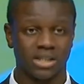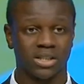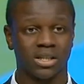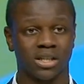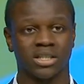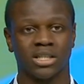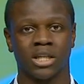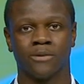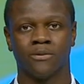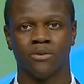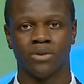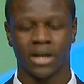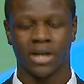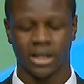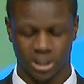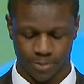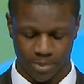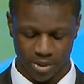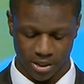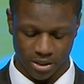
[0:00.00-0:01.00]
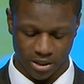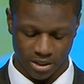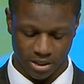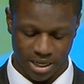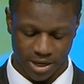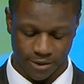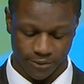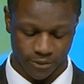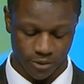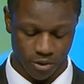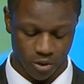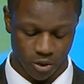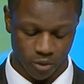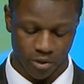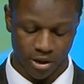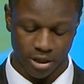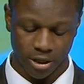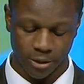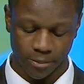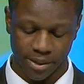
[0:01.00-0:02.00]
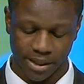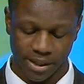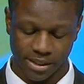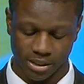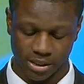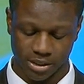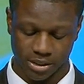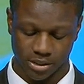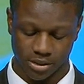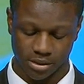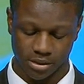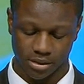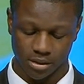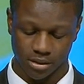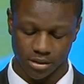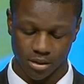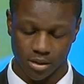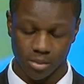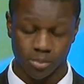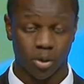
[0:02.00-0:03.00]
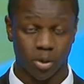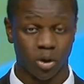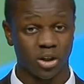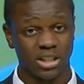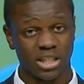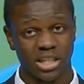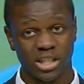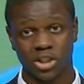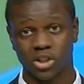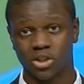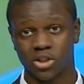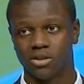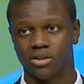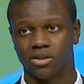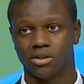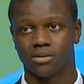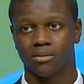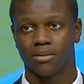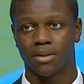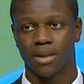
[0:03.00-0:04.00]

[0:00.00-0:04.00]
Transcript: successful guest speakers on a regular basis, politicians,